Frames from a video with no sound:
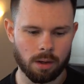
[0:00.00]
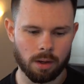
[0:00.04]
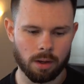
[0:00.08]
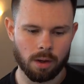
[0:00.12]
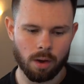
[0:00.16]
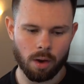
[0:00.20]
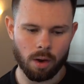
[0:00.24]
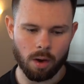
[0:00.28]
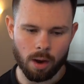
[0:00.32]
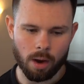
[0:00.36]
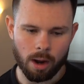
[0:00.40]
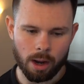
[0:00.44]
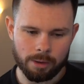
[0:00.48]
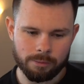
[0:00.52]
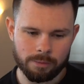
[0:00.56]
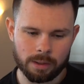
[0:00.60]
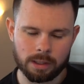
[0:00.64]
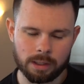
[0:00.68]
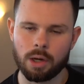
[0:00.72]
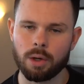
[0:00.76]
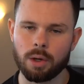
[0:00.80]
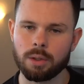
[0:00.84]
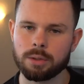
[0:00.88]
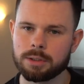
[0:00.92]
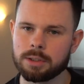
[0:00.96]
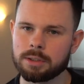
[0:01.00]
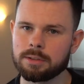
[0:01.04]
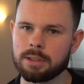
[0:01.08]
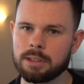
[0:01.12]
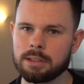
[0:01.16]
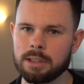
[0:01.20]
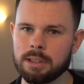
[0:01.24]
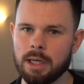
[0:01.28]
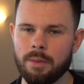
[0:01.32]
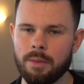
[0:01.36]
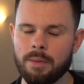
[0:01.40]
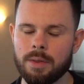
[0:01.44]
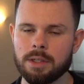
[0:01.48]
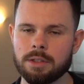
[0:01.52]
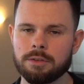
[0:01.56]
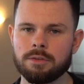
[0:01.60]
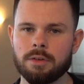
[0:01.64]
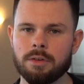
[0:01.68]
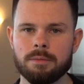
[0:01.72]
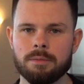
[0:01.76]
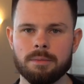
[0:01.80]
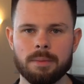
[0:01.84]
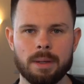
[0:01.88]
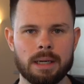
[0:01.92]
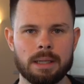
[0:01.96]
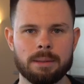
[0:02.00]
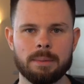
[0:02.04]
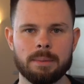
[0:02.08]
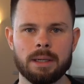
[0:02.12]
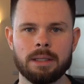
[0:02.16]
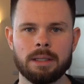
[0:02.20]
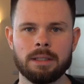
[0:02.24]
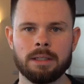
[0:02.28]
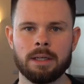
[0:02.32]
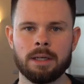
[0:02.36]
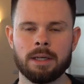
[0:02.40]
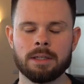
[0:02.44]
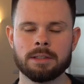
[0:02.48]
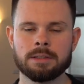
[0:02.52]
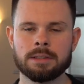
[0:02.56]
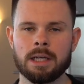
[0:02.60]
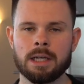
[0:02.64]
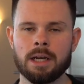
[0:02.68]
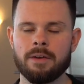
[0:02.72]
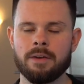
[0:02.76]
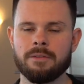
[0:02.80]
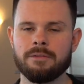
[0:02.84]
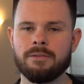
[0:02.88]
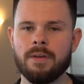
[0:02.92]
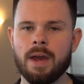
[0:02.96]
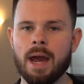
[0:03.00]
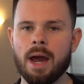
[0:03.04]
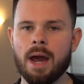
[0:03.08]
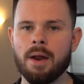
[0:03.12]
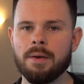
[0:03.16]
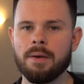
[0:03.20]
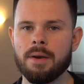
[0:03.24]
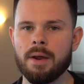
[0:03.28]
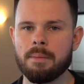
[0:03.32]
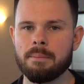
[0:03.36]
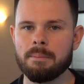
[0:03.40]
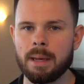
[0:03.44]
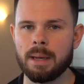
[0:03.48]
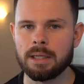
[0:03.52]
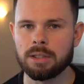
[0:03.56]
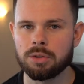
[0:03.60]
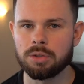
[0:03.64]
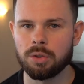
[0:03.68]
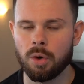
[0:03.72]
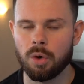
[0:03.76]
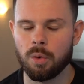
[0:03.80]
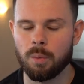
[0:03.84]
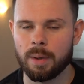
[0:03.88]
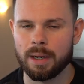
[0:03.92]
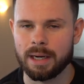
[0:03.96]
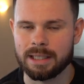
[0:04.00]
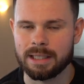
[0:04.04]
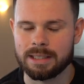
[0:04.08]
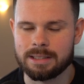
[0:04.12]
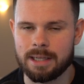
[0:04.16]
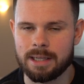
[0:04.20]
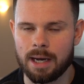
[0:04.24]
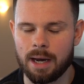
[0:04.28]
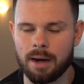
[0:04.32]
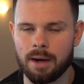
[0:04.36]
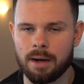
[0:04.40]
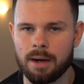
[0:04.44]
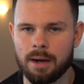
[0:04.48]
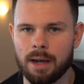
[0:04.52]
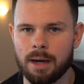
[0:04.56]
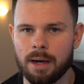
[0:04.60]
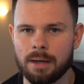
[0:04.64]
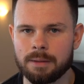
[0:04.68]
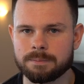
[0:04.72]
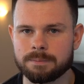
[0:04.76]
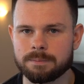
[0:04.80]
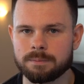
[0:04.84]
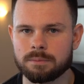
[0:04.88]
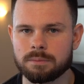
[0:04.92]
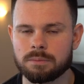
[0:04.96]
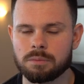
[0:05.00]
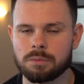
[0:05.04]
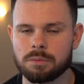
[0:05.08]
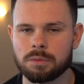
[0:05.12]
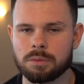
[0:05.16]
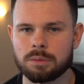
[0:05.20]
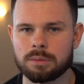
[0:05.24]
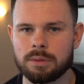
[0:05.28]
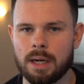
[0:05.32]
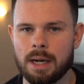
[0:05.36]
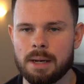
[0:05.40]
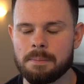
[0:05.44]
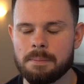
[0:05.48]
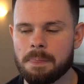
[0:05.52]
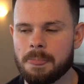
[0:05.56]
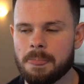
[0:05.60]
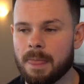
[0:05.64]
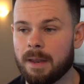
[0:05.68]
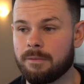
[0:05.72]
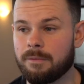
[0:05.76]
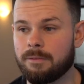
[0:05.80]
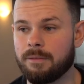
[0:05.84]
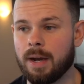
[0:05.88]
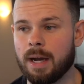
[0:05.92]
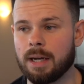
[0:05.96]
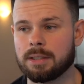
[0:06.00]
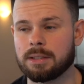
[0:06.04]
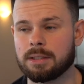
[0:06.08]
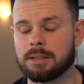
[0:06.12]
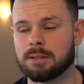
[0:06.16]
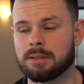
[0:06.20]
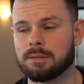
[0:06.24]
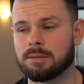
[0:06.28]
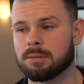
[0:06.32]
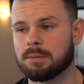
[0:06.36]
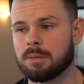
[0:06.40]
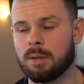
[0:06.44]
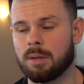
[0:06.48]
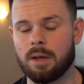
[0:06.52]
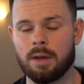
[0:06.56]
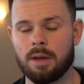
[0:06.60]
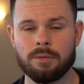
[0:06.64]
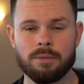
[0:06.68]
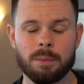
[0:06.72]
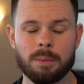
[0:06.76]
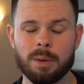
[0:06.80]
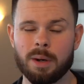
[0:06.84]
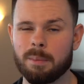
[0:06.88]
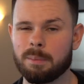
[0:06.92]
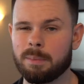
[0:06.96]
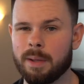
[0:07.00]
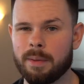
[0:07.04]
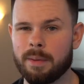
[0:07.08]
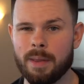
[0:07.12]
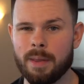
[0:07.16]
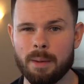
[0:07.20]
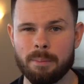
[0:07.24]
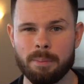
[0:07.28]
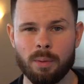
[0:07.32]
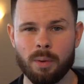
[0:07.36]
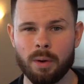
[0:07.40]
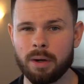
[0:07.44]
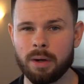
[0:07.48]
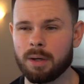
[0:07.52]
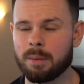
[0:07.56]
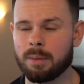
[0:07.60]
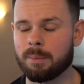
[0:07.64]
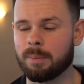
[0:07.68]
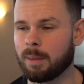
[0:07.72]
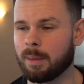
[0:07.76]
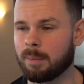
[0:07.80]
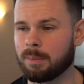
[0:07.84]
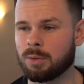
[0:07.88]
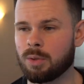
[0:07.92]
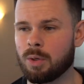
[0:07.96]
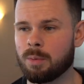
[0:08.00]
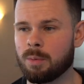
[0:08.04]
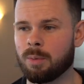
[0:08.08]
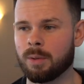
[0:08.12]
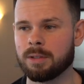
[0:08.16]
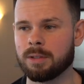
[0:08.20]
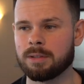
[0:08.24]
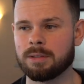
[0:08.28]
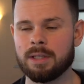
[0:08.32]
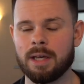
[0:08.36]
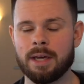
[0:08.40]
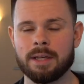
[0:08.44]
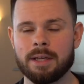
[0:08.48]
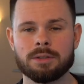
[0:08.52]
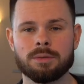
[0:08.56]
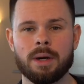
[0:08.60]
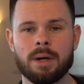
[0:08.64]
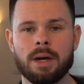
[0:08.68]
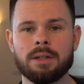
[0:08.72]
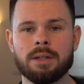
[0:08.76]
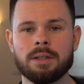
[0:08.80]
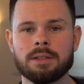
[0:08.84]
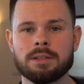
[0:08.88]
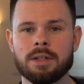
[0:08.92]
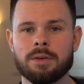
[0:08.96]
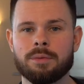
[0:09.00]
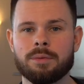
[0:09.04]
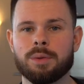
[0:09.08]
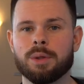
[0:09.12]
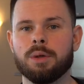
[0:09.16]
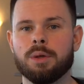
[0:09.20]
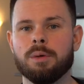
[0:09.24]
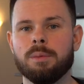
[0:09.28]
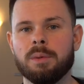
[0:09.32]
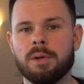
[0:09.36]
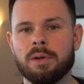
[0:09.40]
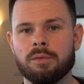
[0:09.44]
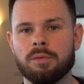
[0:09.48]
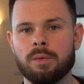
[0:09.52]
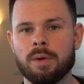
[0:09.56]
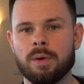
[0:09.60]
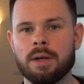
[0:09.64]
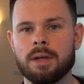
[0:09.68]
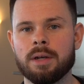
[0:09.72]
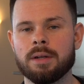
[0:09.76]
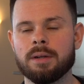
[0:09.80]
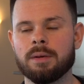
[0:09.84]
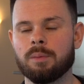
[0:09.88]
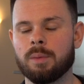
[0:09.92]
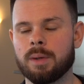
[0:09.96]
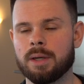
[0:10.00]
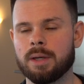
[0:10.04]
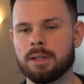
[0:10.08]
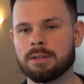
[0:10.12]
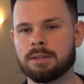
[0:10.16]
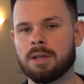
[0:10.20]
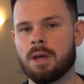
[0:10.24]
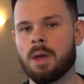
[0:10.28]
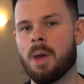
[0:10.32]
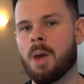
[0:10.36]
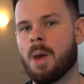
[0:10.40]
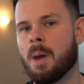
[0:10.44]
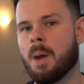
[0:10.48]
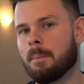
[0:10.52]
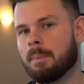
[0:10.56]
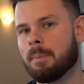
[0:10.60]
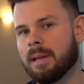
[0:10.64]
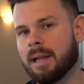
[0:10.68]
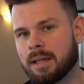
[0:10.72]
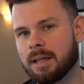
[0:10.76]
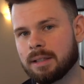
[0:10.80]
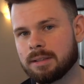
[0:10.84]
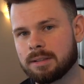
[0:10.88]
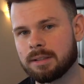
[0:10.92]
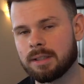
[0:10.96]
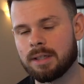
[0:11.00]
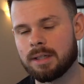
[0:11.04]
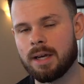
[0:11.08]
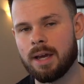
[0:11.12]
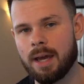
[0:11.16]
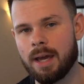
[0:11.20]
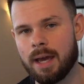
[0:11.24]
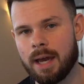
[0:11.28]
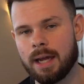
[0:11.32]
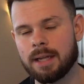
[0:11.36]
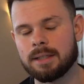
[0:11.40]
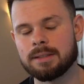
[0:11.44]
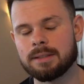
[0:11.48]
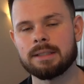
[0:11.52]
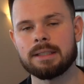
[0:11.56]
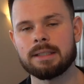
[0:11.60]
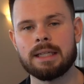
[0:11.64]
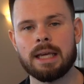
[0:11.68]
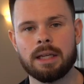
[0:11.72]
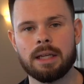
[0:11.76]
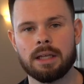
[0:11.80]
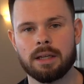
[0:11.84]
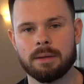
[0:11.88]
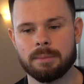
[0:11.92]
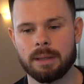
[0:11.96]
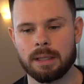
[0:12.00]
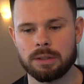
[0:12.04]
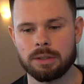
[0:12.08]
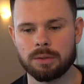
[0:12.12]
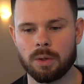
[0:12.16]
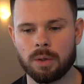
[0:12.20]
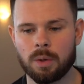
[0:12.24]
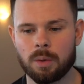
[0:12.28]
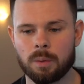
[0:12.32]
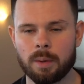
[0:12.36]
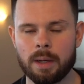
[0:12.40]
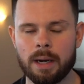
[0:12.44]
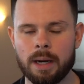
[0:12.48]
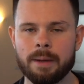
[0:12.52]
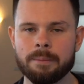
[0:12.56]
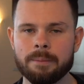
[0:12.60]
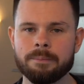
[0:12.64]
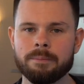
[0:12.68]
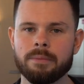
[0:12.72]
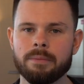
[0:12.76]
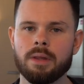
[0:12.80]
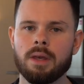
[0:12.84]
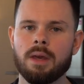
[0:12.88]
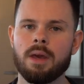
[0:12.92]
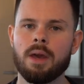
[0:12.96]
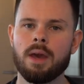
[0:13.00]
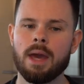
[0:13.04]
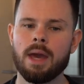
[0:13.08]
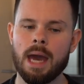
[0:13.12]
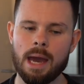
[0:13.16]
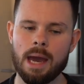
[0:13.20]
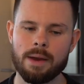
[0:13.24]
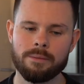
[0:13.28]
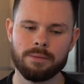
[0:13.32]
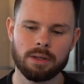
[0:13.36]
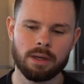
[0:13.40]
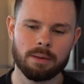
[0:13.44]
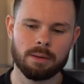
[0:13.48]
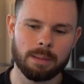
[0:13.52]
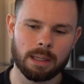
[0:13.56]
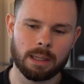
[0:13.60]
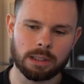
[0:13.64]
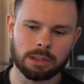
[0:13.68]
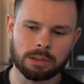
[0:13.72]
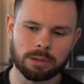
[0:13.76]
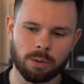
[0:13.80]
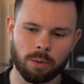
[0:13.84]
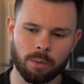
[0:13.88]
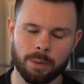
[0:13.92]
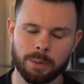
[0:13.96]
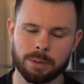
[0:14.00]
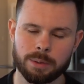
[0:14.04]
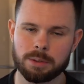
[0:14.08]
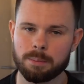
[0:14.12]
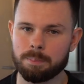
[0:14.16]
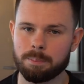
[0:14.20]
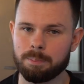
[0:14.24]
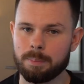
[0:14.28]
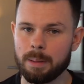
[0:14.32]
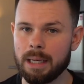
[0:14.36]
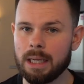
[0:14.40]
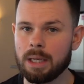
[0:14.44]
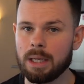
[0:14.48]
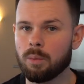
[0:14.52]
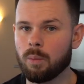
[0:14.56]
I've unconsciously done this for many, many years, and I found a mentor when I started out, right? In fact, if I'm going to blend that point, I'm going to blend 2 points there. Surrounding yourself with a community of winners, plus, hence, getting a mentor, right? Having a mentor that's been where